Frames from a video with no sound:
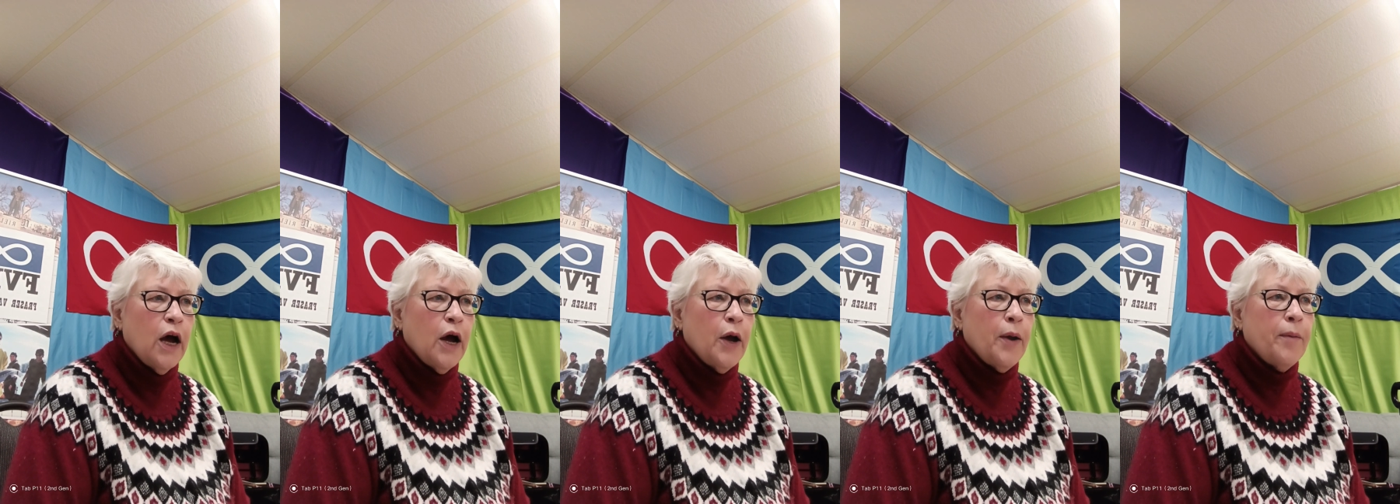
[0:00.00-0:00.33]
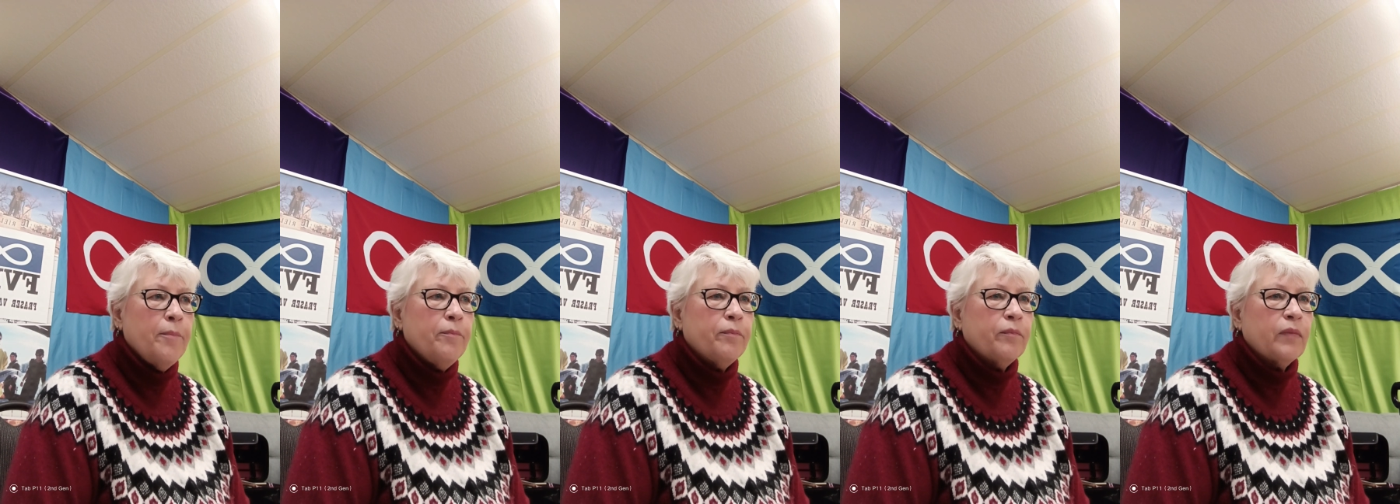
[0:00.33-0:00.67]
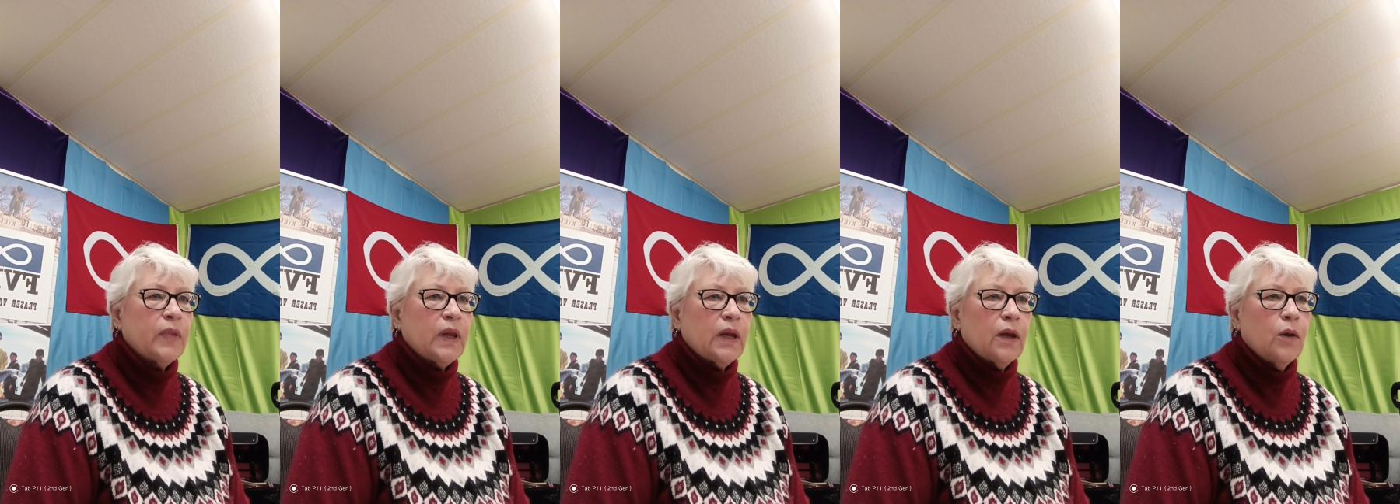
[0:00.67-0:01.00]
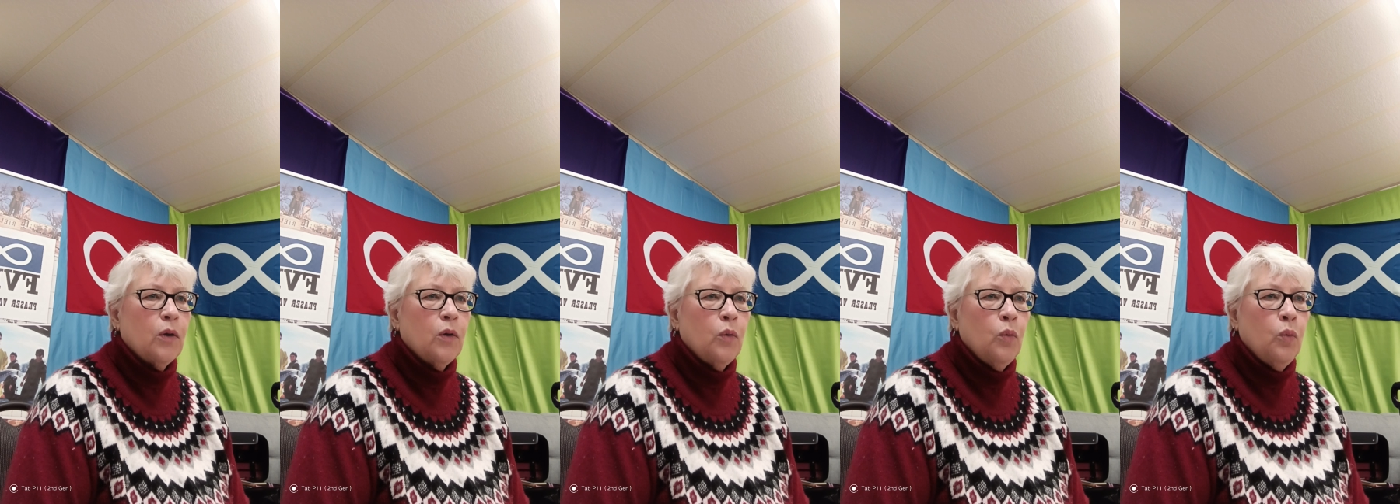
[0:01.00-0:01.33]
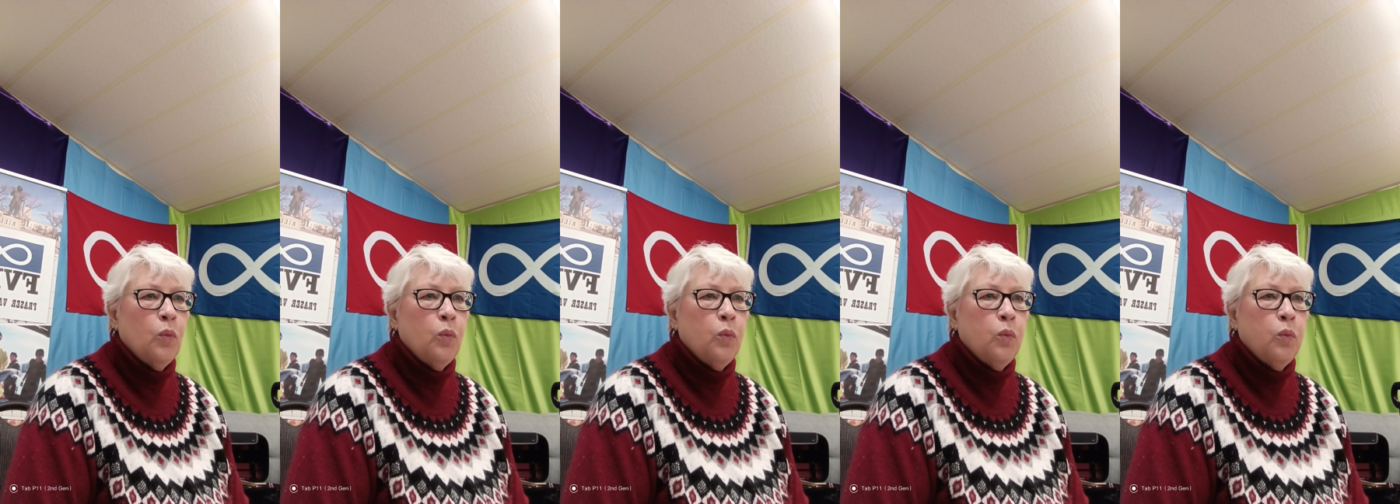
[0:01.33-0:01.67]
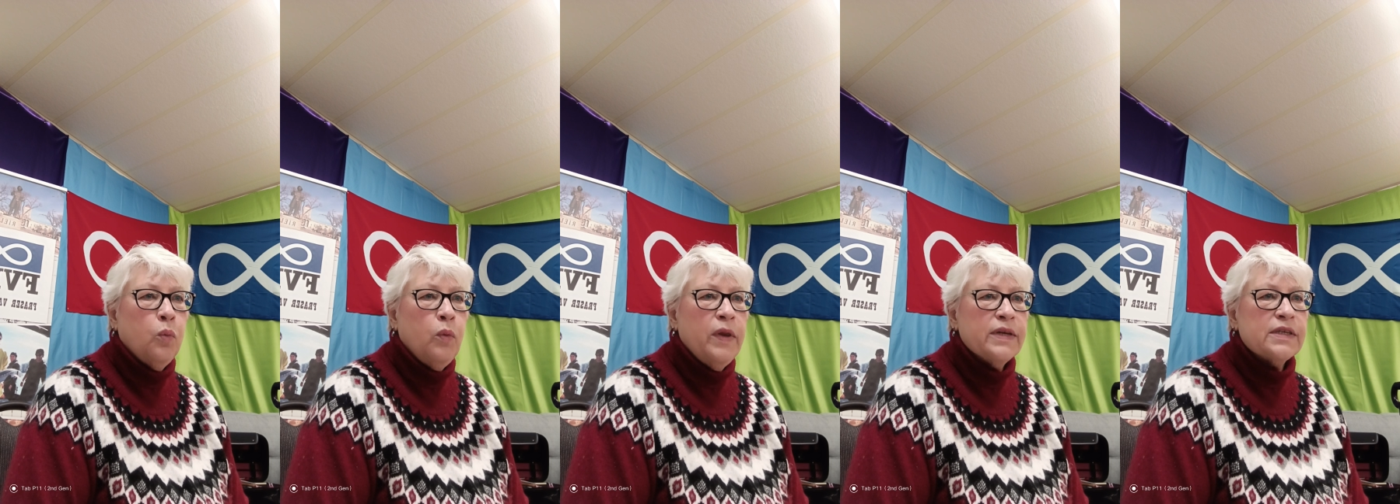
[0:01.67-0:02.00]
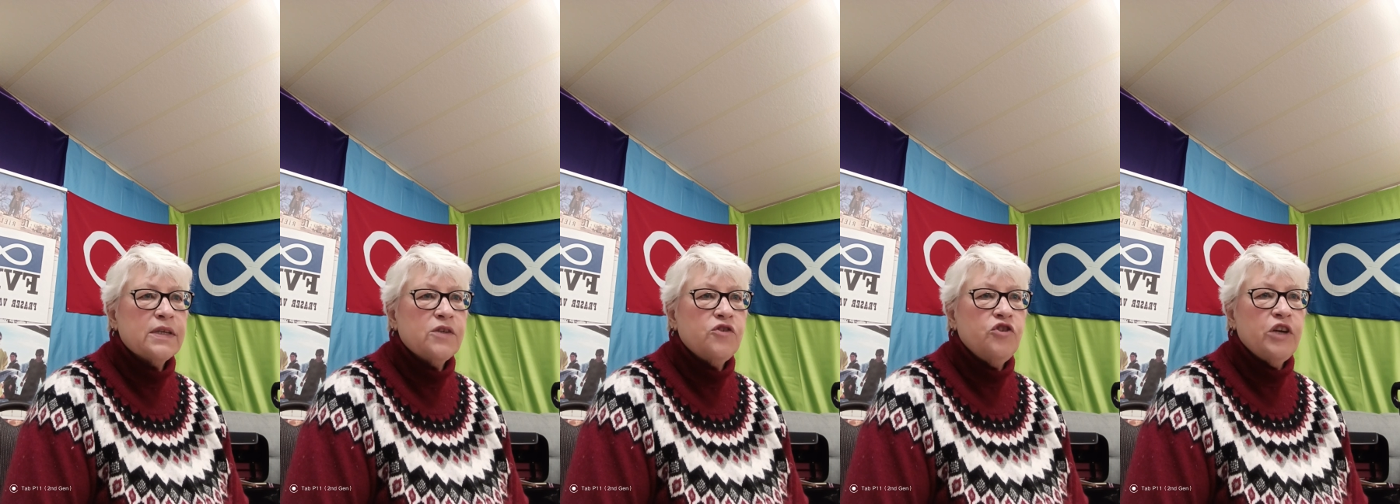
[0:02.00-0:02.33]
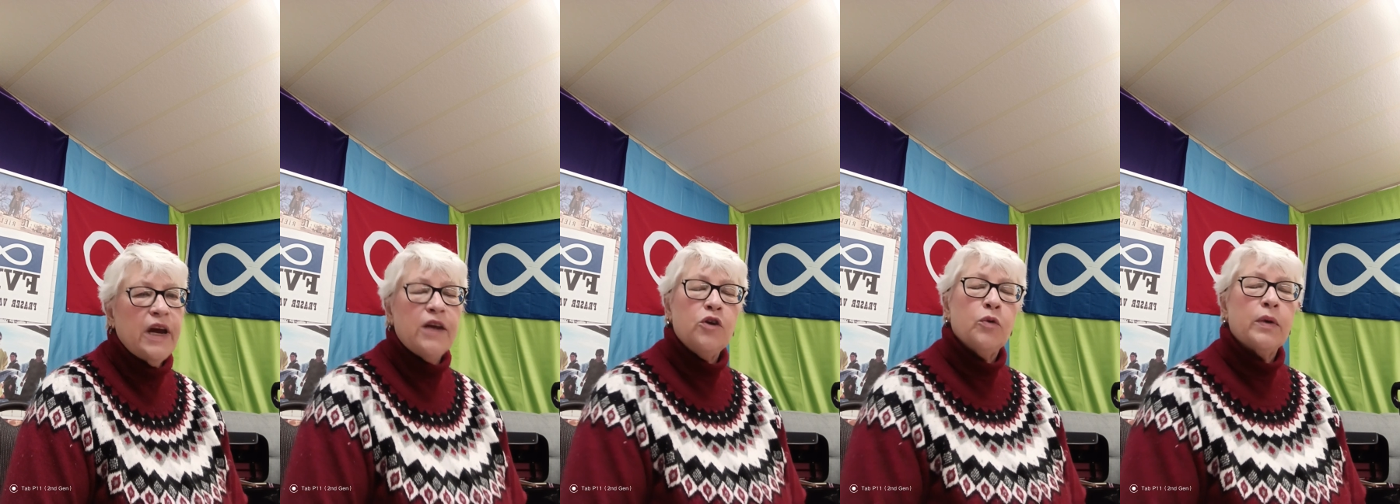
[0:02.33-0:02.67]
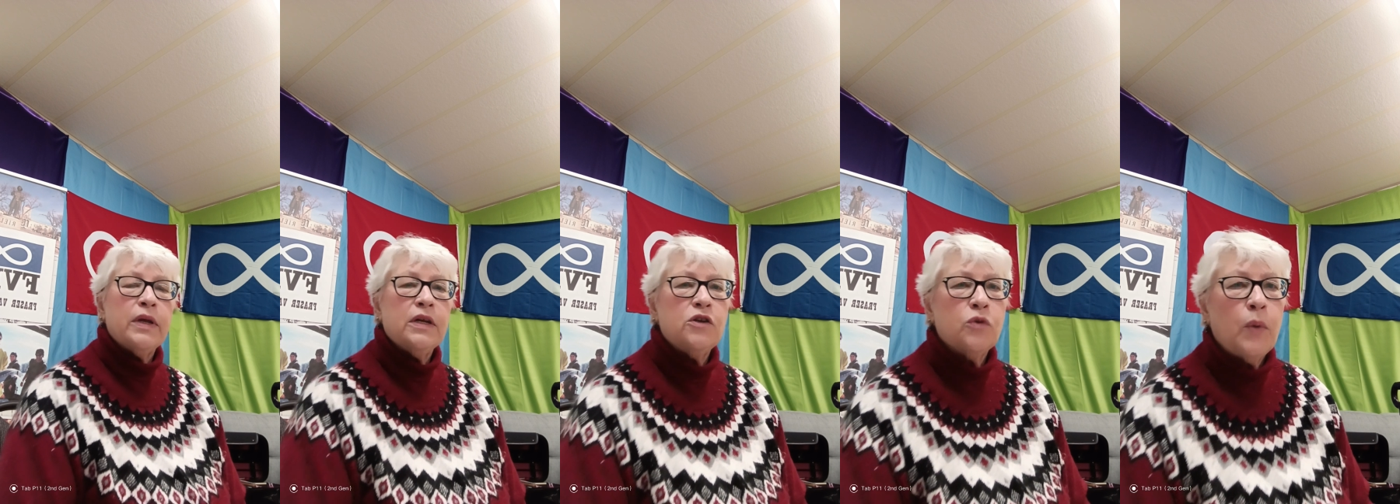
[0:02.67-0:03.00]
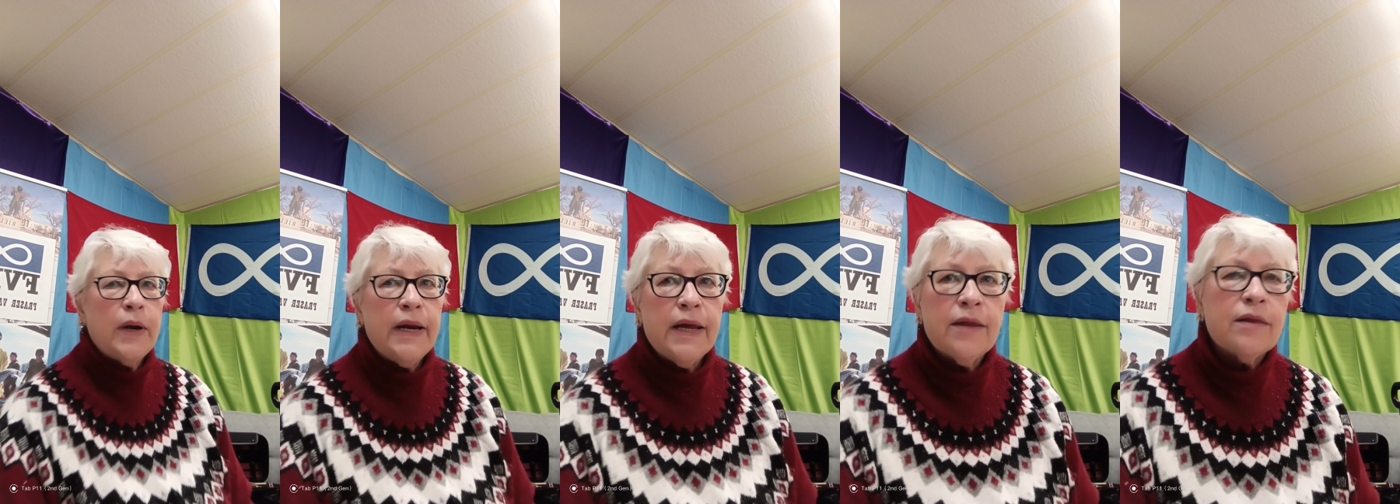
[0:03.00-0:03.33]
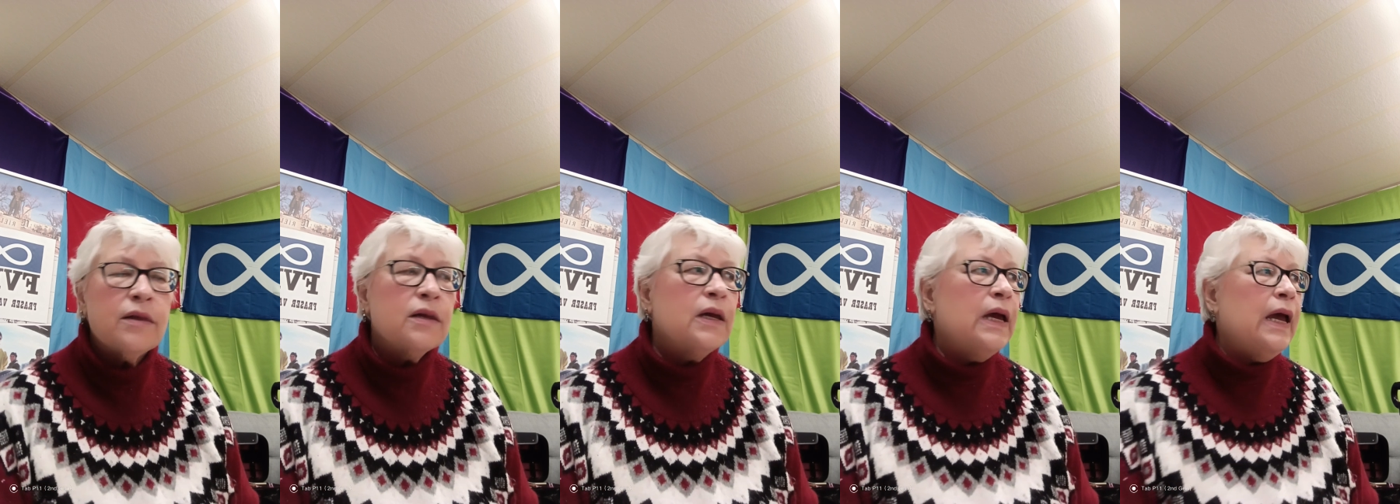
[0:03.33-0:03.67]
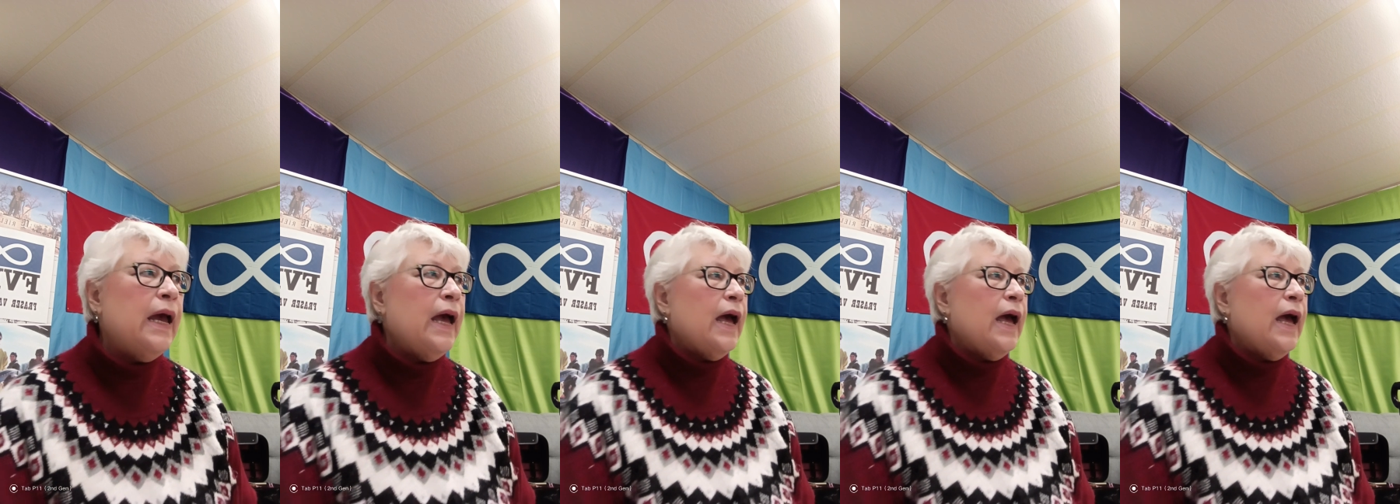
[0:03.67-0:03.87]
Um, this is January the 20th,